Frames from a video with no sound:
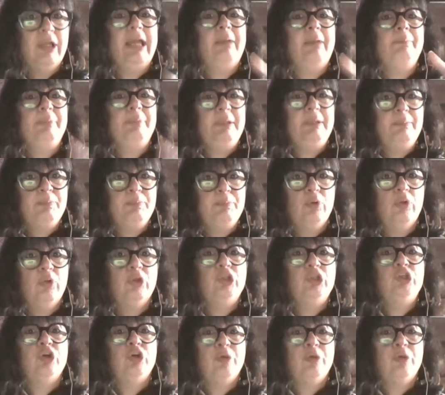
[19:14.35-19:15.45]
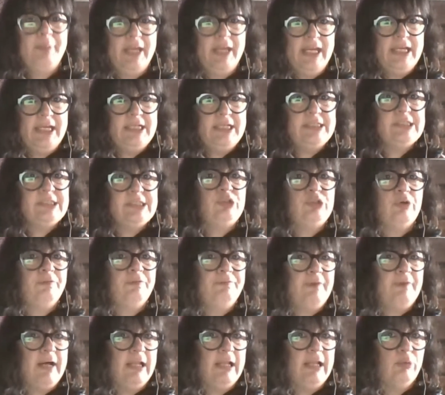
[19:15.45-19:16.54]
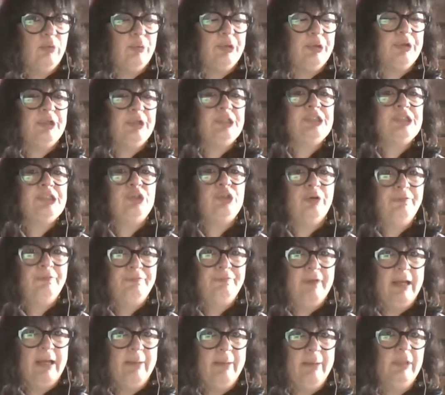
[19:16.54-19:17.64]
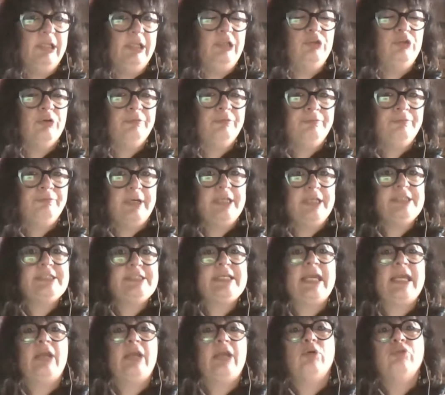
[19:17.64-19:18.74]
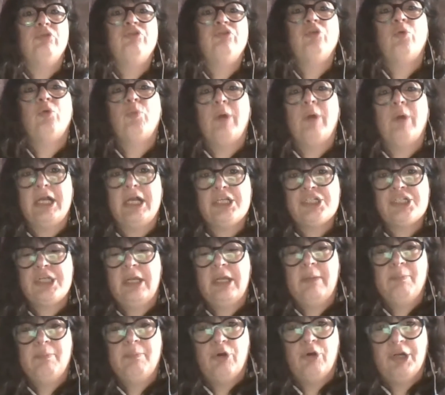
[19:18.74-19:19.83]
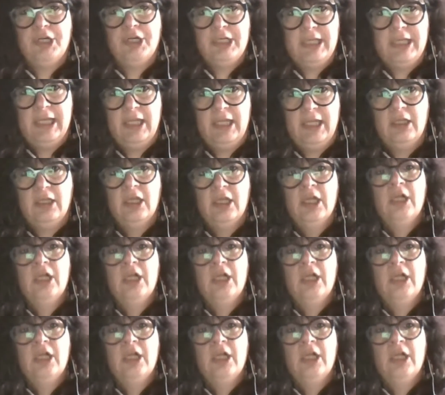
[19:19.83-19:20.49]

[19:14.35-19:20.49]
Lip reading: and people, your base, your followers, your family, your friends can also watch and partake.